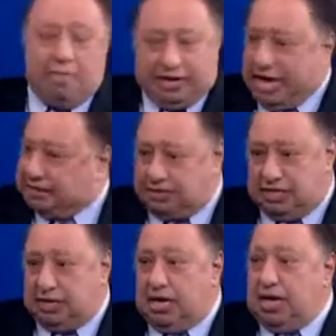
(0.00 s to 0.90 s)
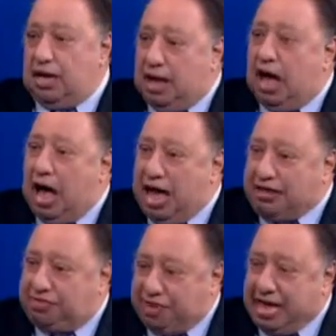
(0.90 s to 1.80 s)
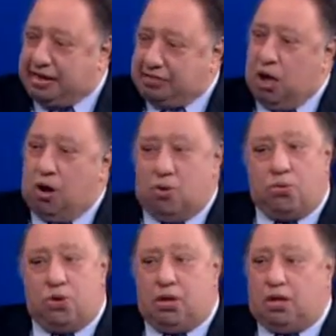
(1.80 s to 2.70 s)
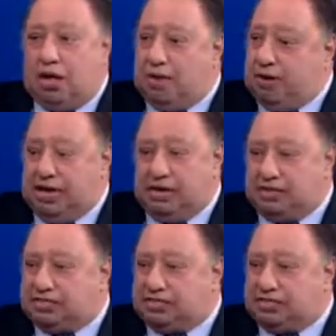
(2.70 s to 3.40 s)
I'm against it. I think, though, I mean,